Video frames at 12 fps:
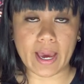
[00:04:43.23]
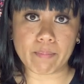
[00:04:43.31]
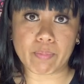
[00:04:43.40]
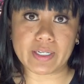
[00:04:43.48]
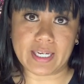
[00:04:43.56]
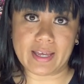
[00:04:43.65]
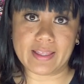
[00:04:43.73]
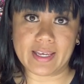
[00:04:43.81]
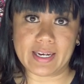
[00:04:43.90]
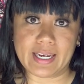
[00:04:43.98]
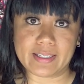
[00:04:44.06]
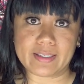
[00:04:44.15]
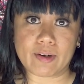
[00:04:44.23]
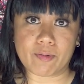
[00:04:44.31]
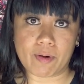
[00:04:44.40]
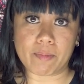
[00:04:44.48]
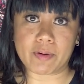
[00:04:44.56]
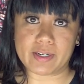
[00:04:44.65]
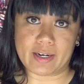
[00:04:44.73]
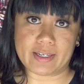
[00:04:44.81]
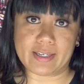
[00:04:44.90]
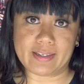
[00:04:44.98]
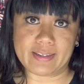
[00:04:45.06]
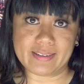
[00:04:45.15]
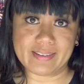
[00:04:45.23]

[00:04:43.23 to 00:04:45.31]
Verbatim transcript: and pretend that it's a rubber ducky.